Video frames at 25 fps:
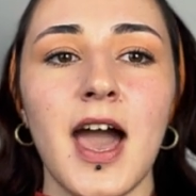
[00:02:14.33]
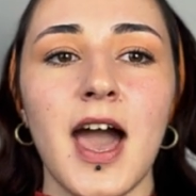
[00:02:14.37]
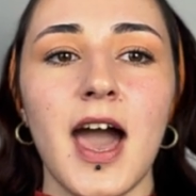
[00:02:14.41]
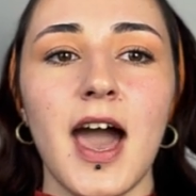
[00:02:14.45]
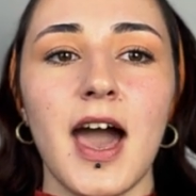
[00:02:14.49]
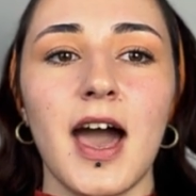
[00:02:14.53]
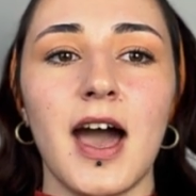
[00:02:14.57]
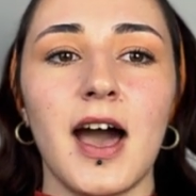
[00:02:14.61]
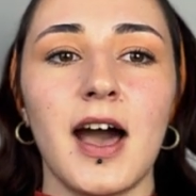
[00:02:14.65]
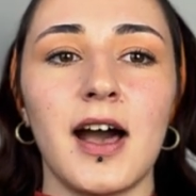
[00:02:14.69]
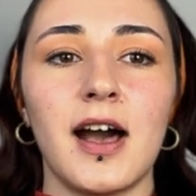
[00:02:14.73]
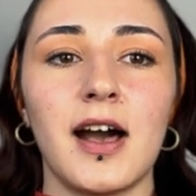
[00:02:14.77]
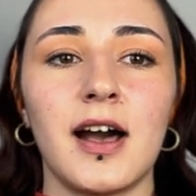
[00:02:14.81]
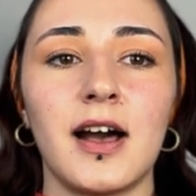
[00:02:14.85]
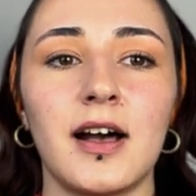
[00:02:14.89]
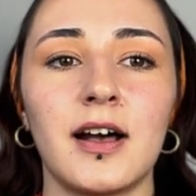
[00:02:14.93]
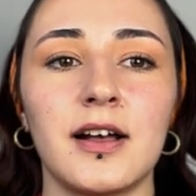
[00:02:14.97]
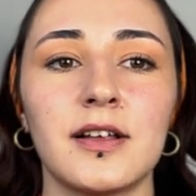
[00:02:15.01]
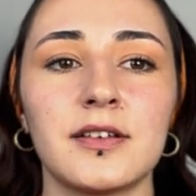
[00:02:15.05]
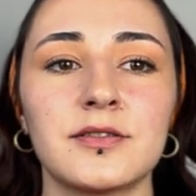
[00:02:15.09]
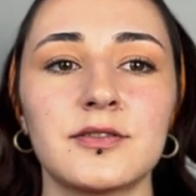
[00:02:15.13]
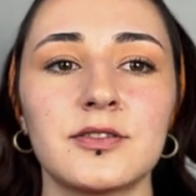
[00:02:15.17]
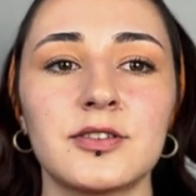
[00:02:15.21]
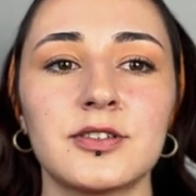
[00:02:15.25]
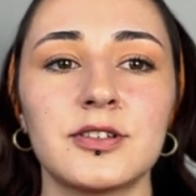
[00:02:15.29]

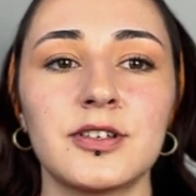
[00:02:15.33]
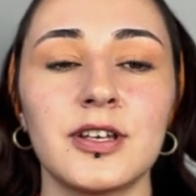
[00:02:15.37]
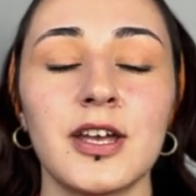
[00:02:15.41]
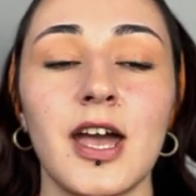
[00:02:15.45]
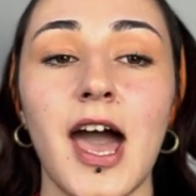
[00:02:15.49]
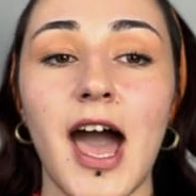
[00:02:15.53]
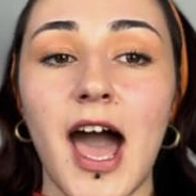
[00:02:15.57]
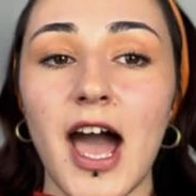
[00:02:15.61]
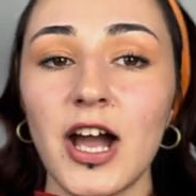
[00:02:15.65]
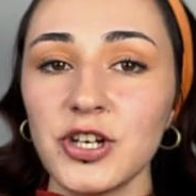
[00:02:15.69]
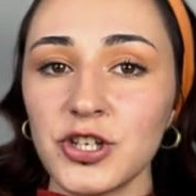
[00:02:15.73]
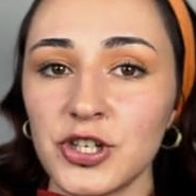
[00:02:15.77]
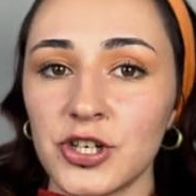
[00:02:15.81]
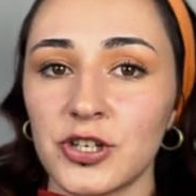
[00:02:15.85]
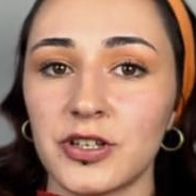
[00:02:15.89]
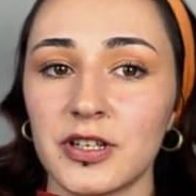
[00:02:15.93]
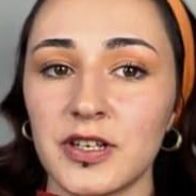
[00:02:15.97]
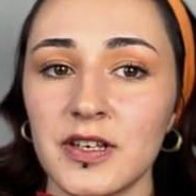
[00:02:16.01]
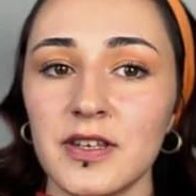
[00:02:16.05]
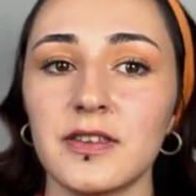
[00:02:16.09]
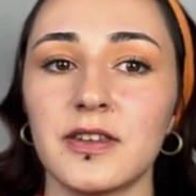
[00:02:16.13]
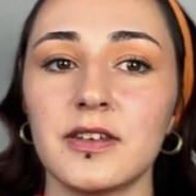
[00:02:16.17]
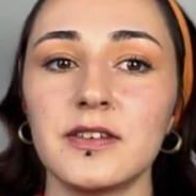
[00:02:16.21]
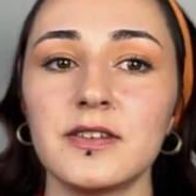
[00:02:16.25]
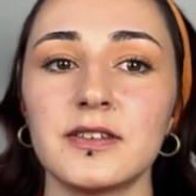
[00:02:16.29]
And
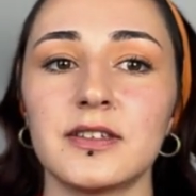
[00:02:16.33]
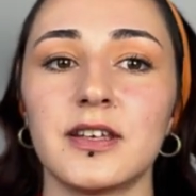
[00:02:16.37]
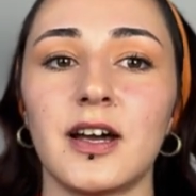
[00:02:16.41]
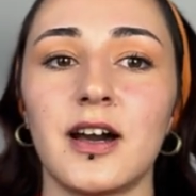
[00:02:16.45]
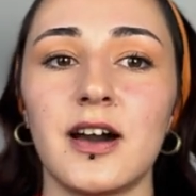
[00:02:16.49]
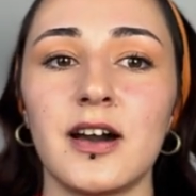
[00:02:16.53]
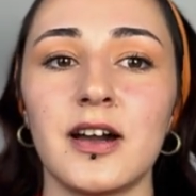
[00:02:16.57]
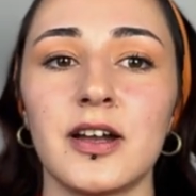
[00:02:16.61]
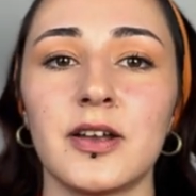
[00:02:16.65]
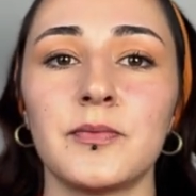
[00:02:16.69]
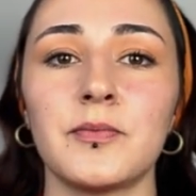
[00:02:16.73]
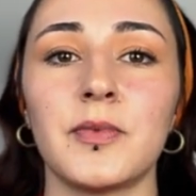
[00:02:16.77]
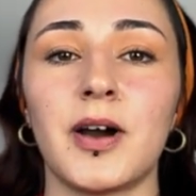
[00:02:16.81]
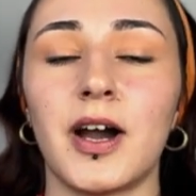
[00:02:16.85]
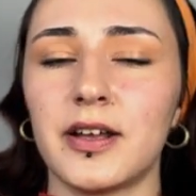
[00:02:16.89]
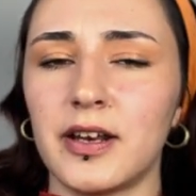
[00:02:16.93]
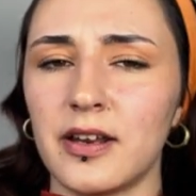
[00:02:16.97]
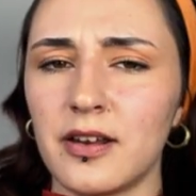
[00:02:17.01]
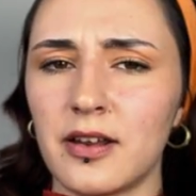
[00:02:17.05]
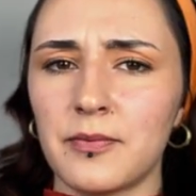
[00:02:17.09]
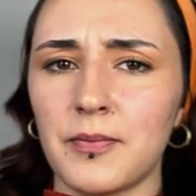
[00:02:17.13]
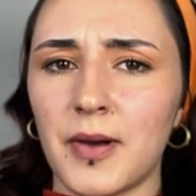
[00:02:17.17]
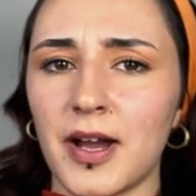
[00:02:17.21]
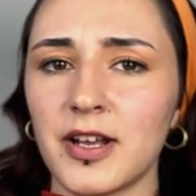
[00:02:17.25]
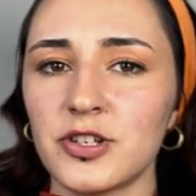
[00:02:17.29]
actually, this time, I
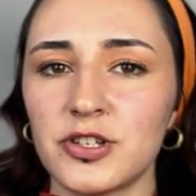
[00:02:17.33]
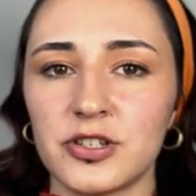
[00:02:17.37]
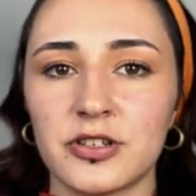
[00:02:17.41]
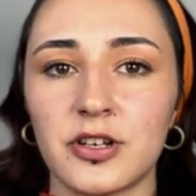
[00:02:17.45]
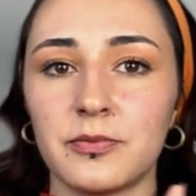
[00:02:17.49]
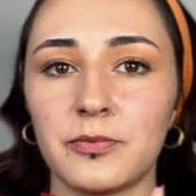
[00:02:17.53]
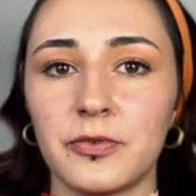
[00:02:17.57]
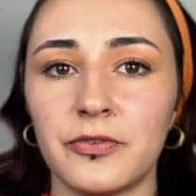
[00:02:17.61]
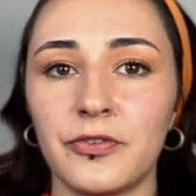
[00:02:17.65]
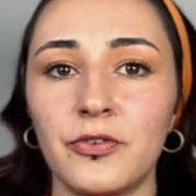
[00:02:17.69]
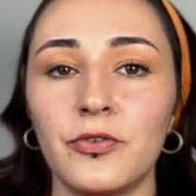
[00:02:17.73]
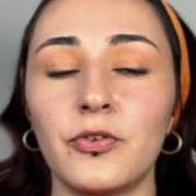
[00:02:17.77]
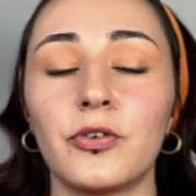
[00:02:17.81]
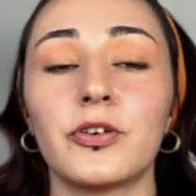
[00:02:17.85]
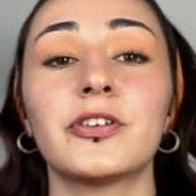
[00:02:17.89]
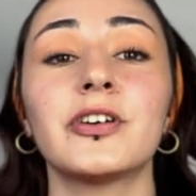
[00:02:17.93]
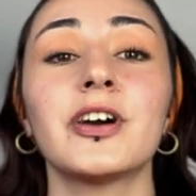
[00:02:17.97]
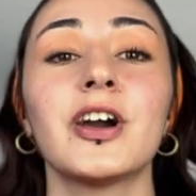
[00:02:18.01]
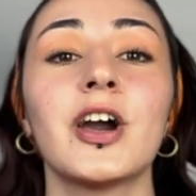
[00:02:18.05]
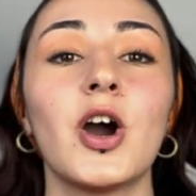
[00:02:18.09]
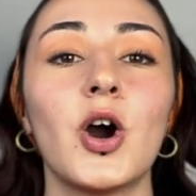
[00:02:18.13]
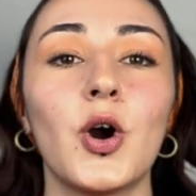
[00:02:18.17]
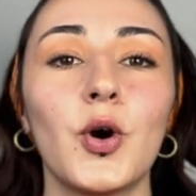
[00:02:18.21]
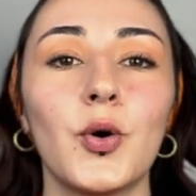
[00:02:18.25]
didn't mention it before,